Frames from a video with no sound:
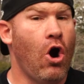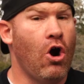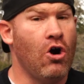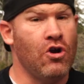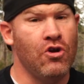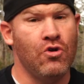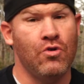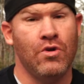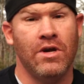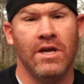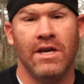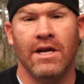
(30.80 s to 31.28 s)
Are
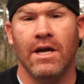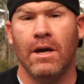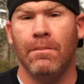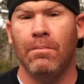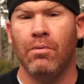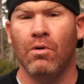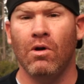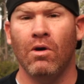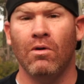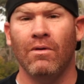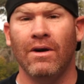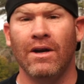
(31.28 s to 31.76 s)
you getting a
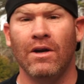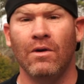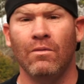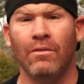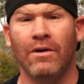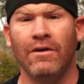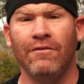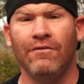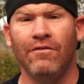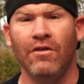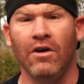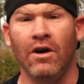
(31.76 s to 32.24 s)
prorated
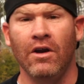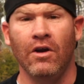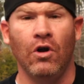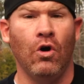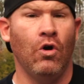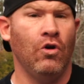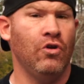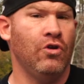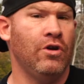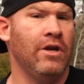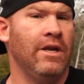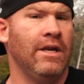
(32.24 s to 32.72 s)
refund?
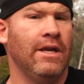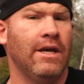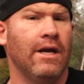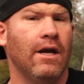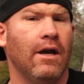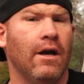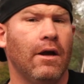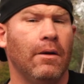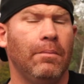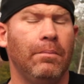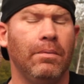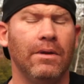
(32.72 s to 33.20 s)
Are you getting
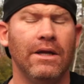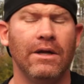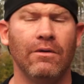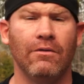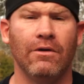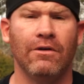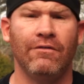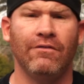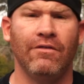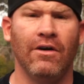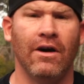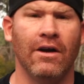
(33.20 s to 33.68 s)
a complete
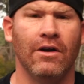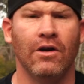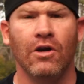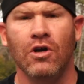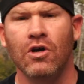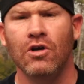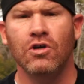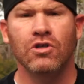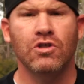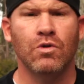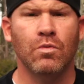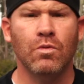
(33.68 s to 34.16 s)
refund?
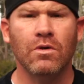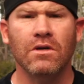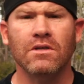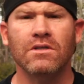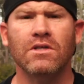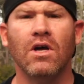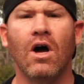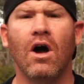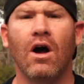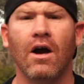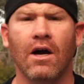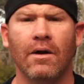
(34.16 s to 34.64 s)
So we're going
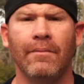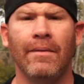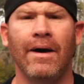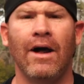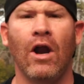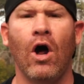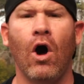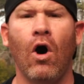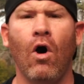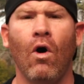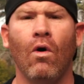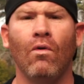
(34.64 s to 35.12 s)
to talk
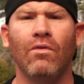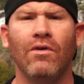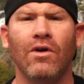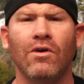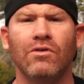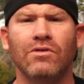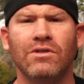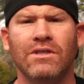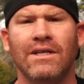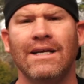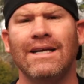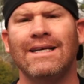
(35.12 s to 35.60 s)
about all
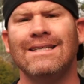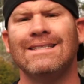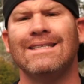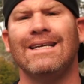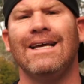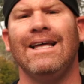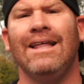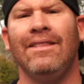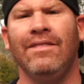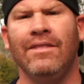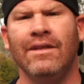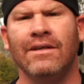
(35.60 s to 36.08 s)
those things
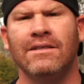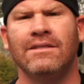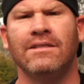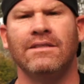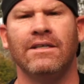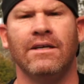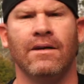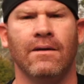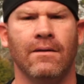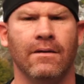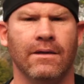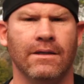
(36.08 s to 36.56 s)
in this
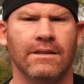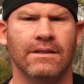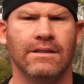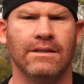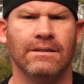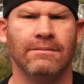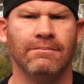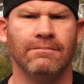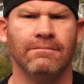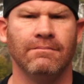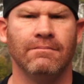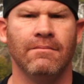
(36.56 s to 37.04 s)
series.
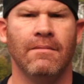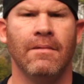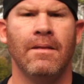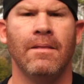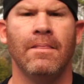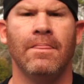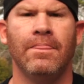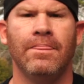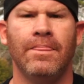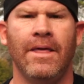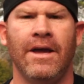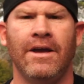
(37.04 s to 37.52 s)

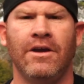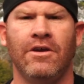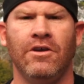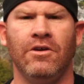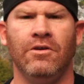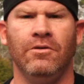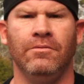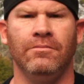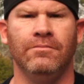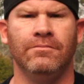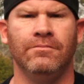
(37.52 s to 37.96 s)
Thank you.